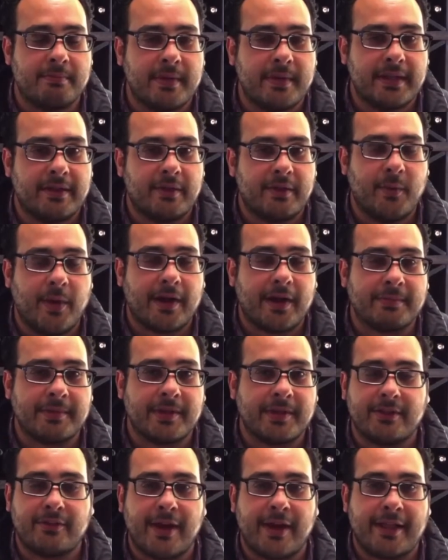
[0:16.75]
Welcome to the
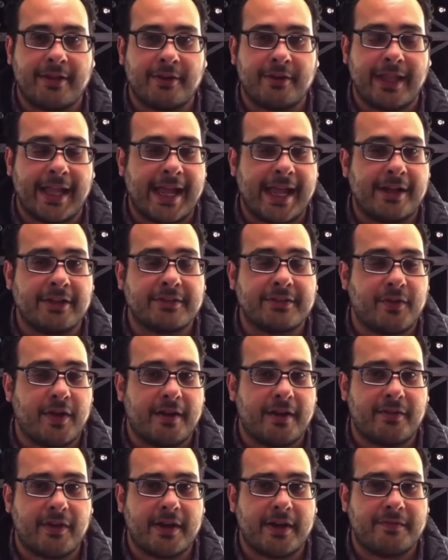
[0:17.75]
Growler Lounge for our
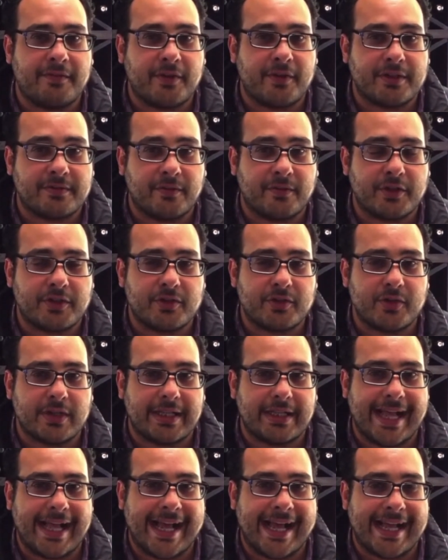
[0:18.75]
very first virtual
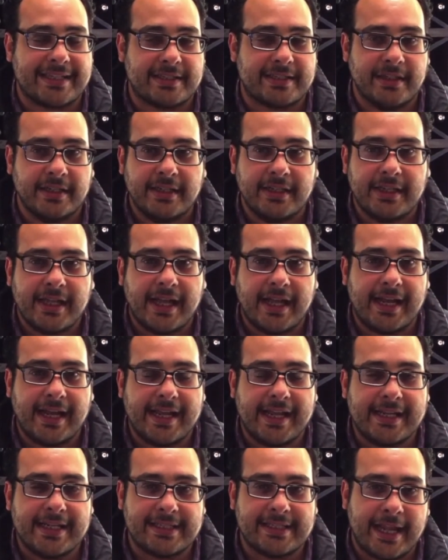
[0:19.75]
class. Uh,
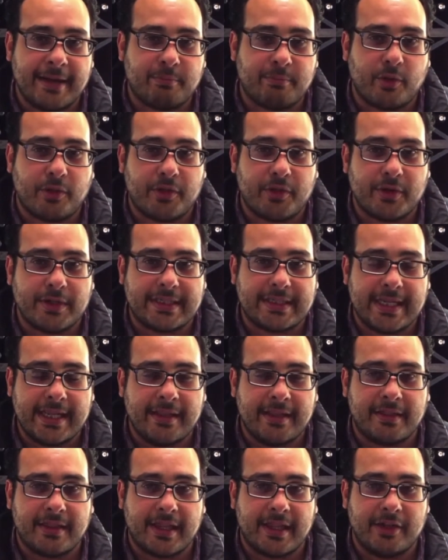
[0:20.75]
it is April
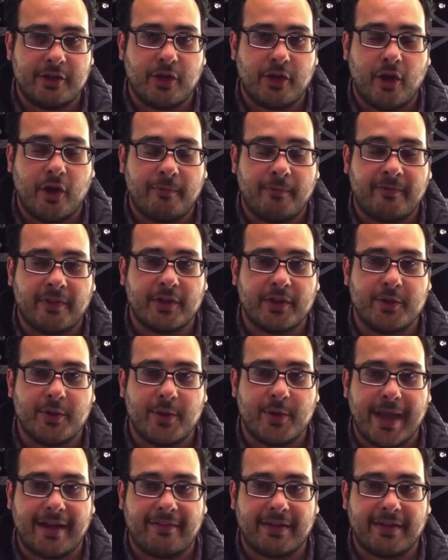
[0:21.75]
13th, and you, hopefully you
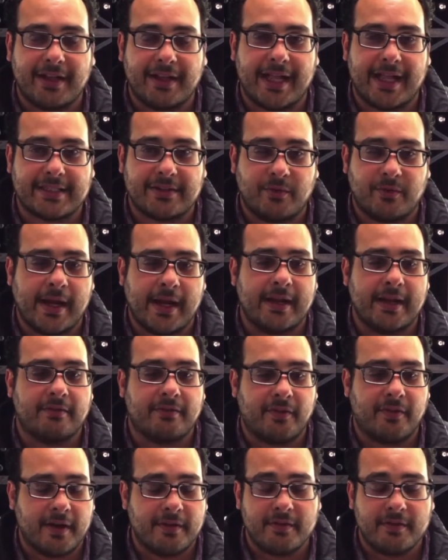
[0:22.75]
have a glass of wine in
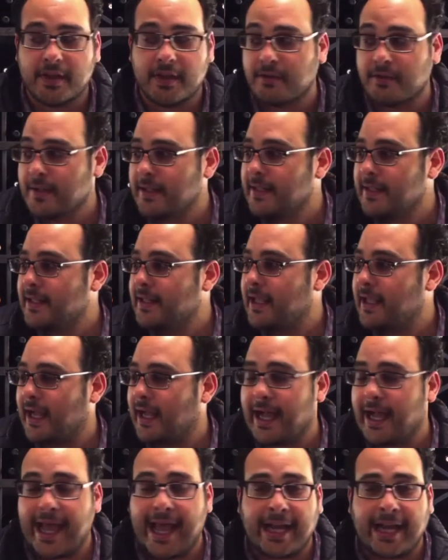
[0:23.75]
front of you. Uh,
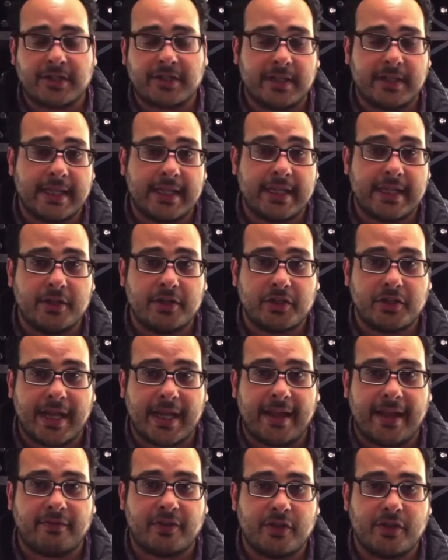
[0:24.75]
actually, you should
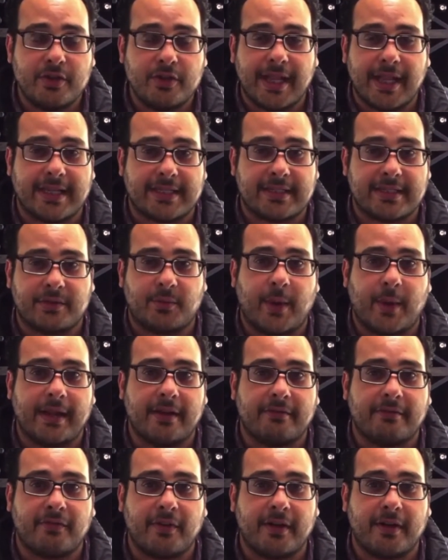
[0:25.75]
have two glasses of wine in
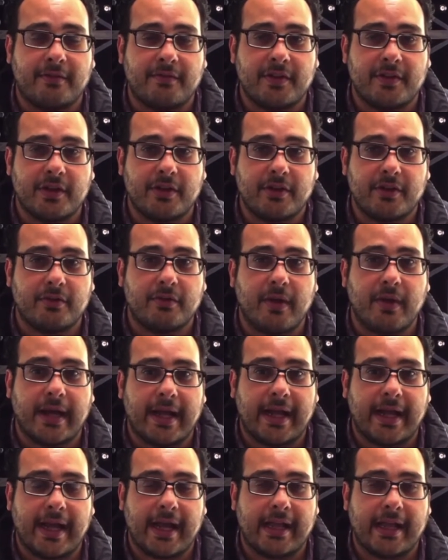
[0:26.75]
front of you.
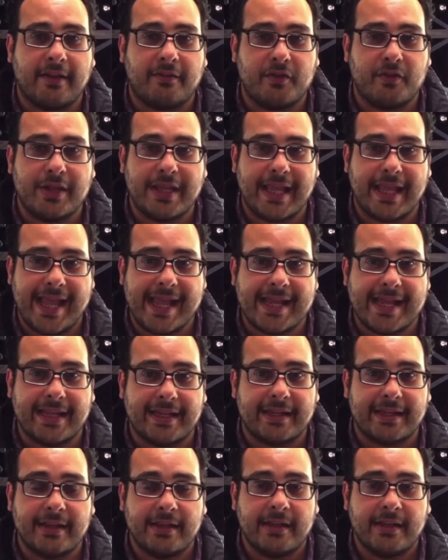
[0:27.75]
Uh, if you
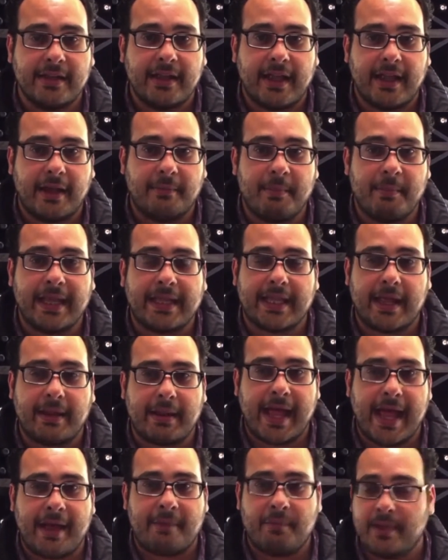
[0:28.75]
can, uh, make that
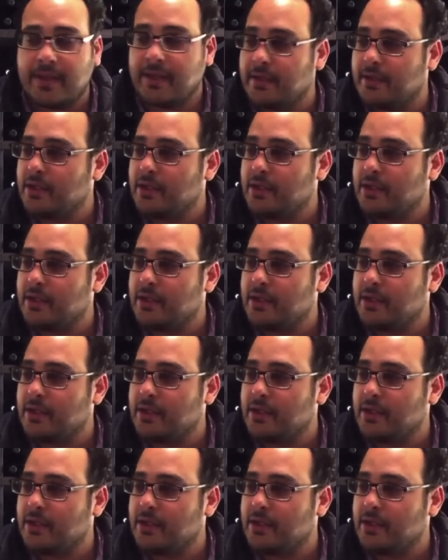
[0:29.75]
happen.